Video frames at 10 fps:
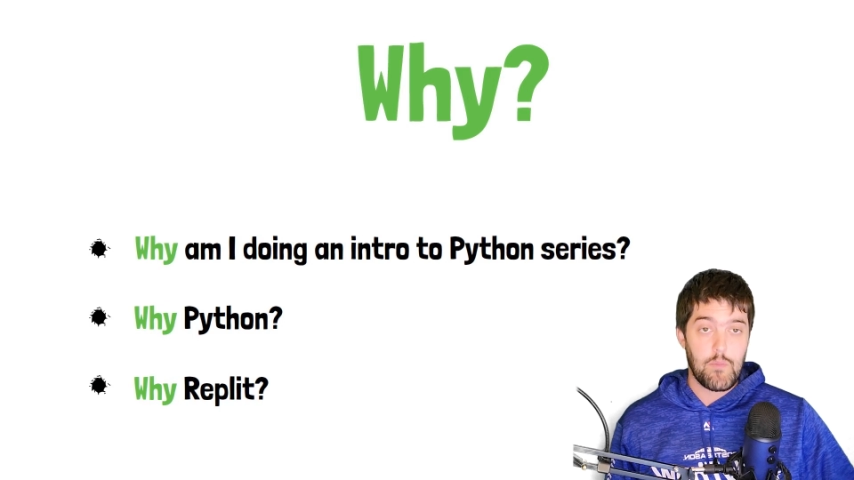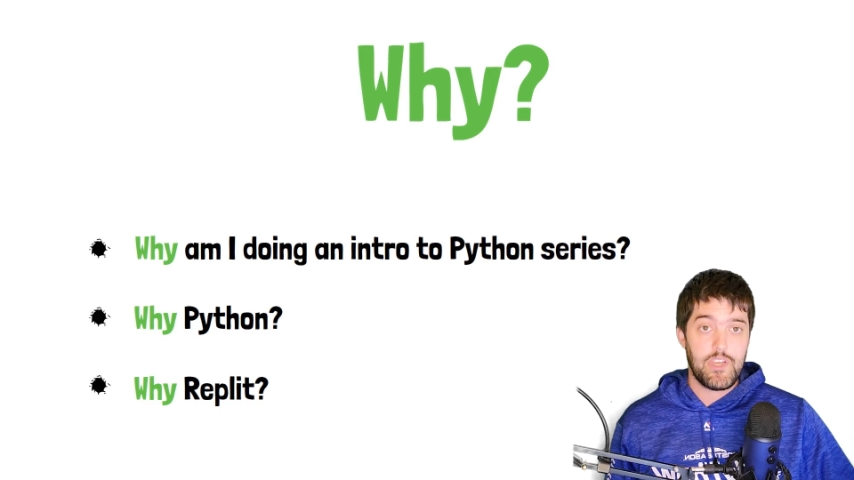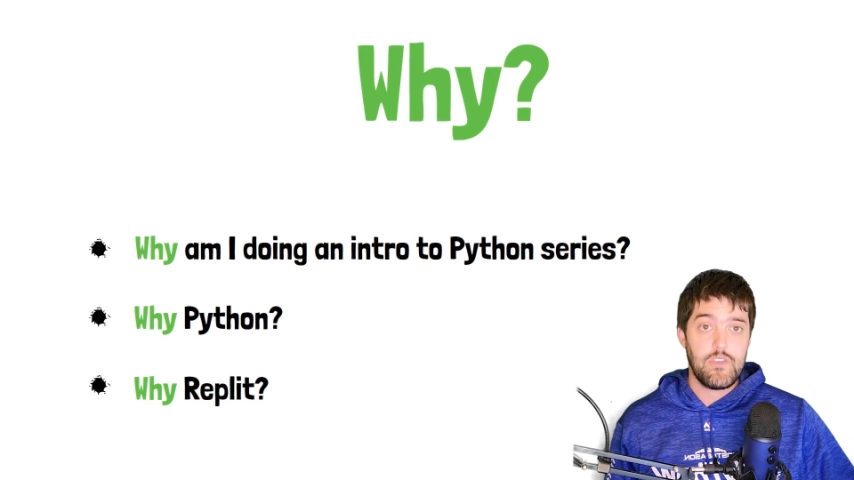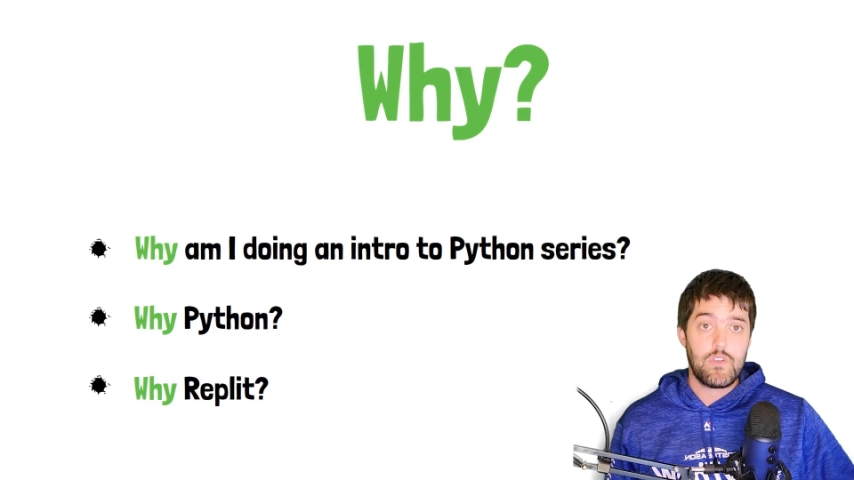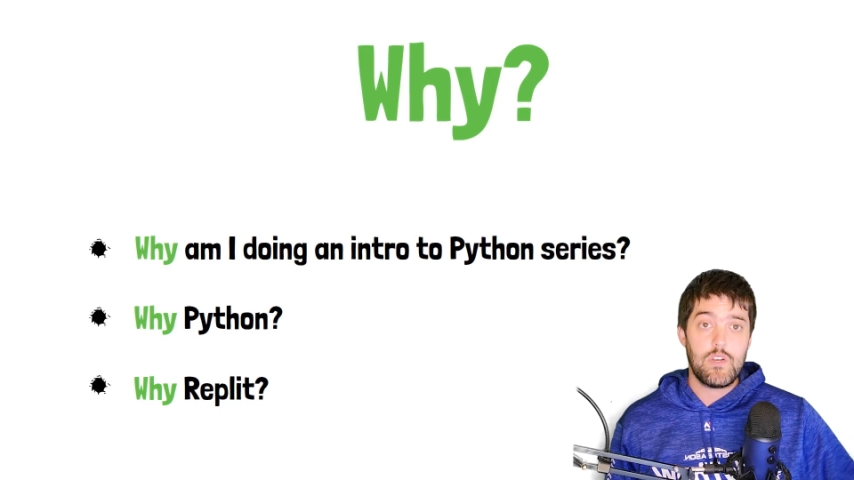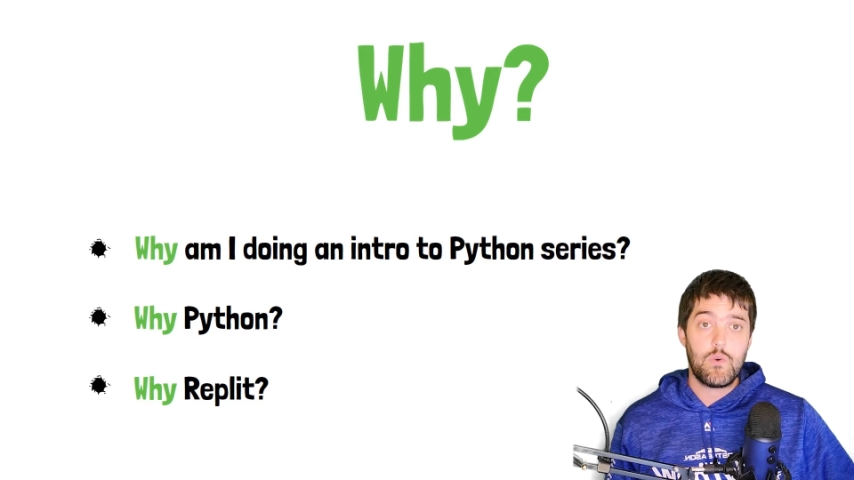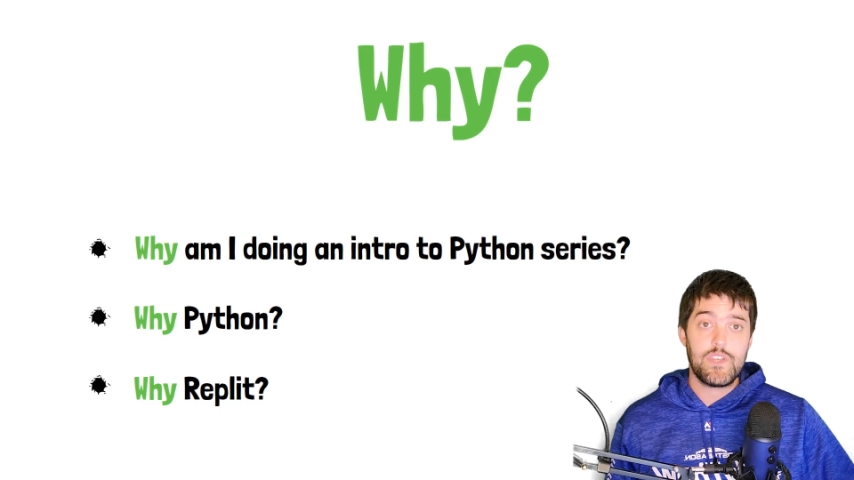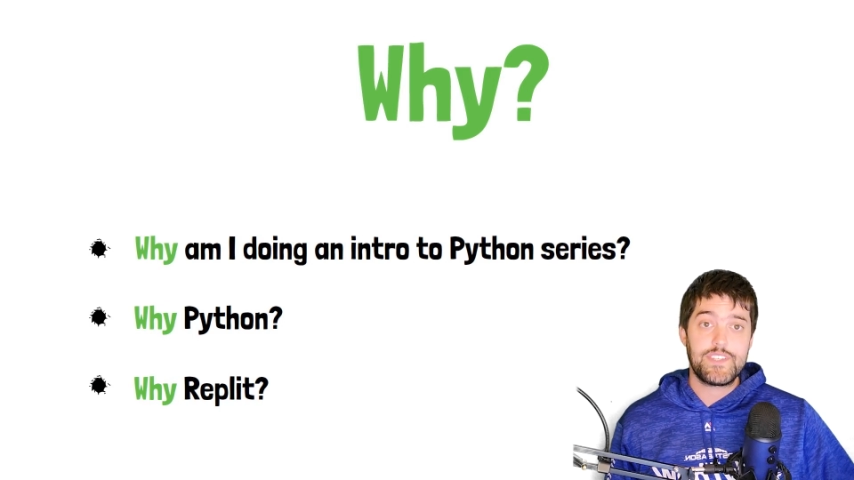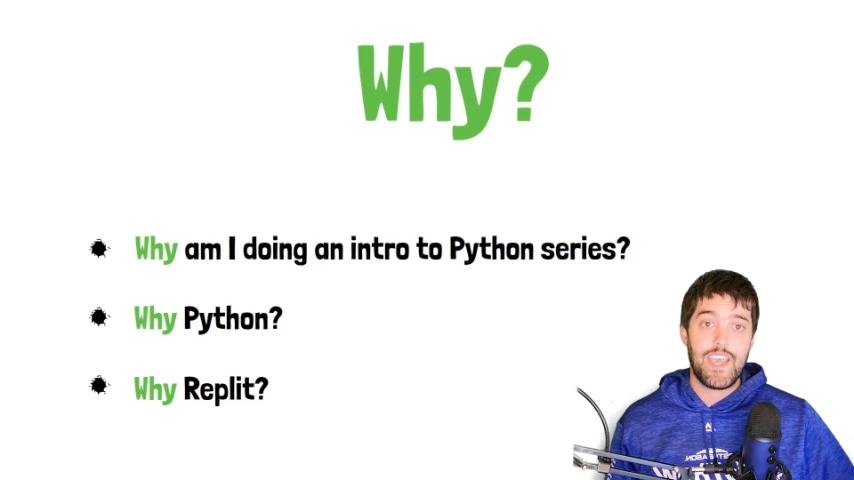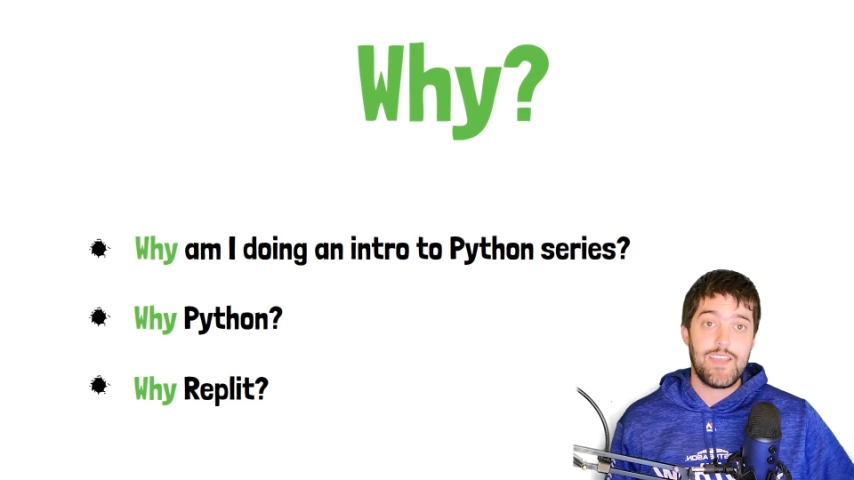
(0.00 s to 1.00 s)
but you can
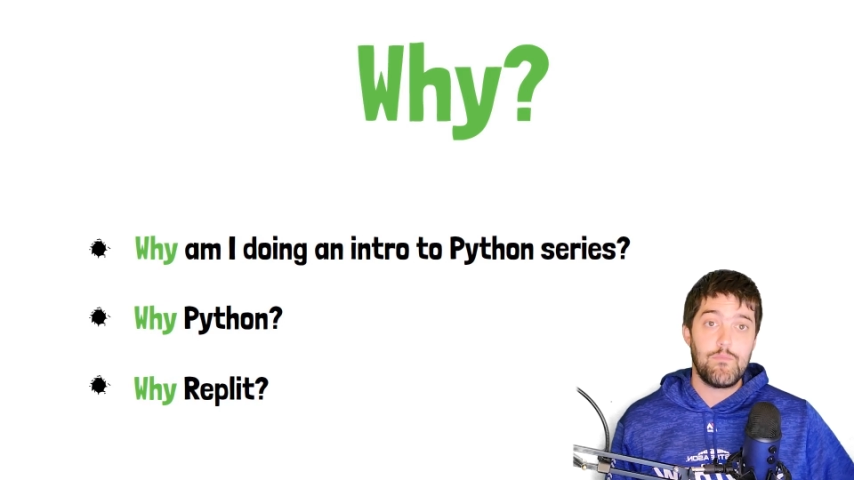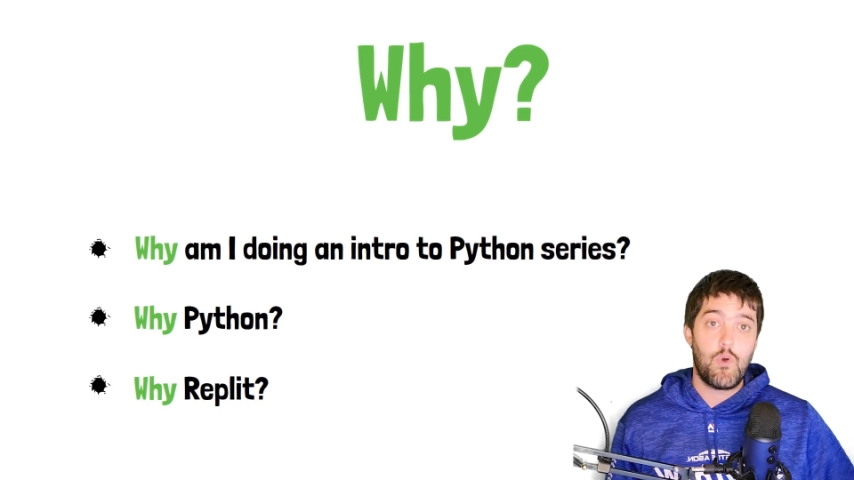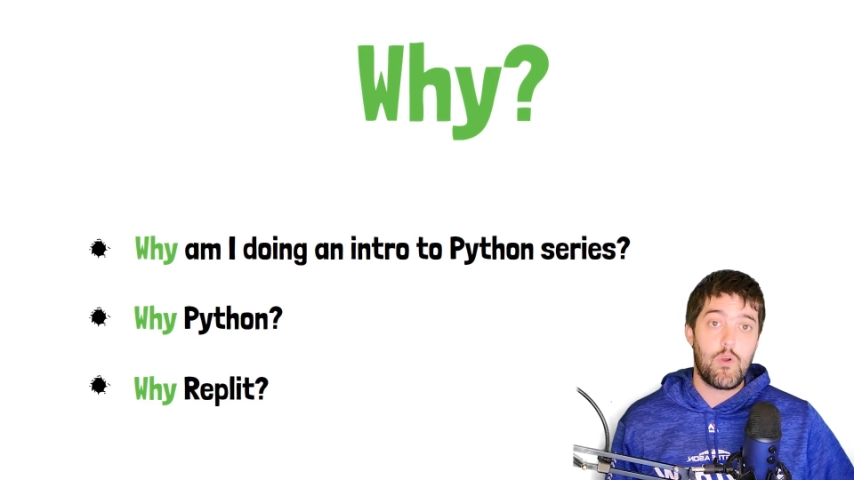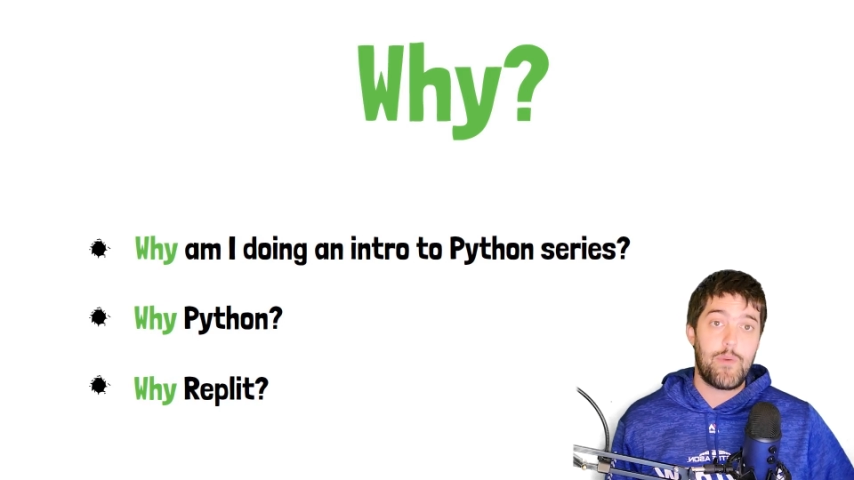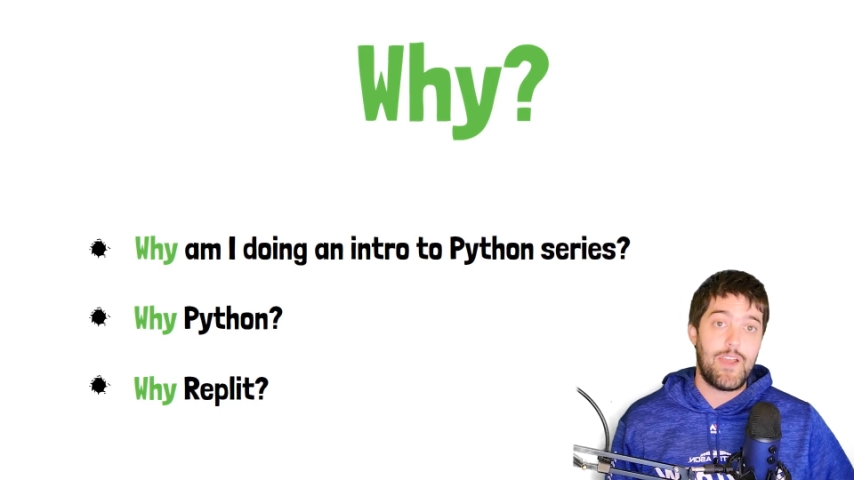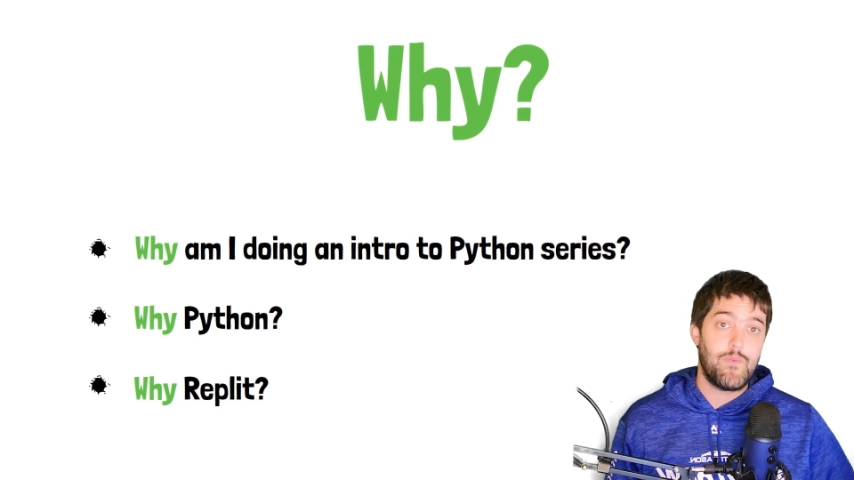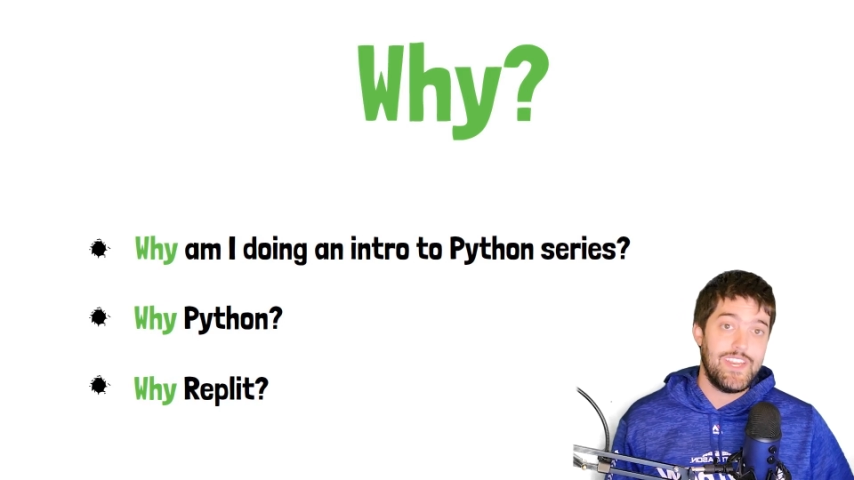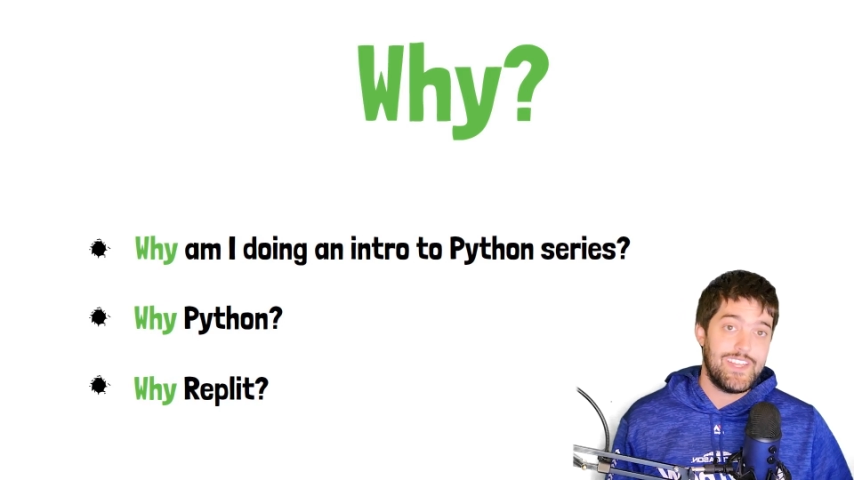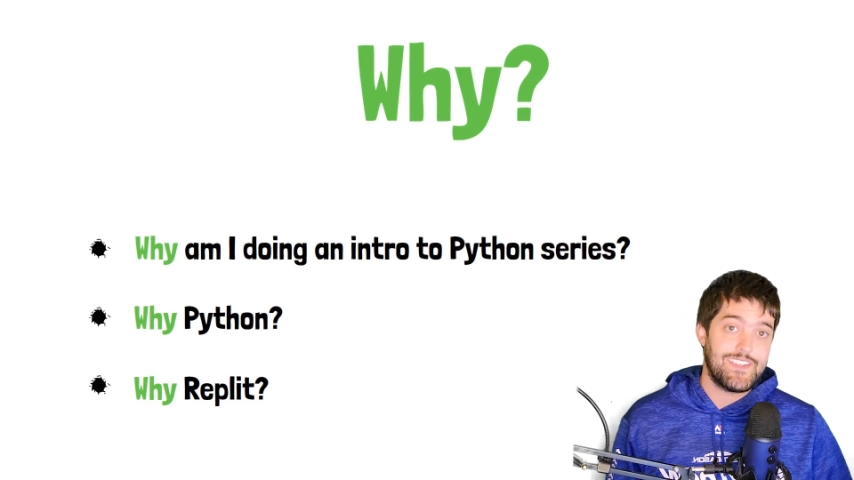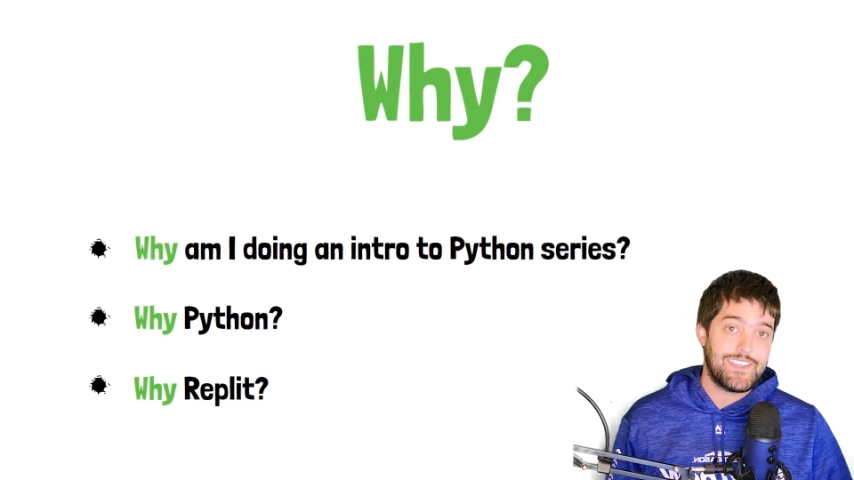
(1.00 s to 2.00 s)
always gain more by reading